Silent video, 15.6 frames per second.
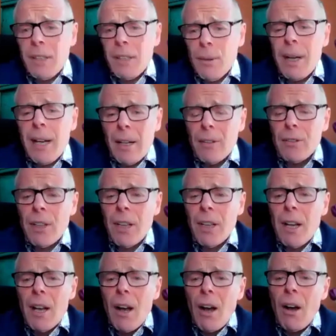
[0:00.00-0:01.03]
the US
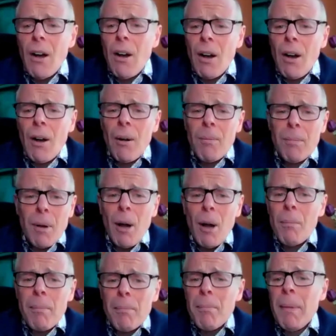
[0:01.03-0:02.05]

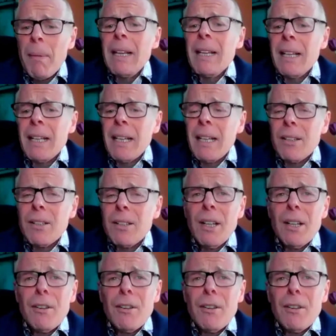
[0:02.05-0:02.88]
are making it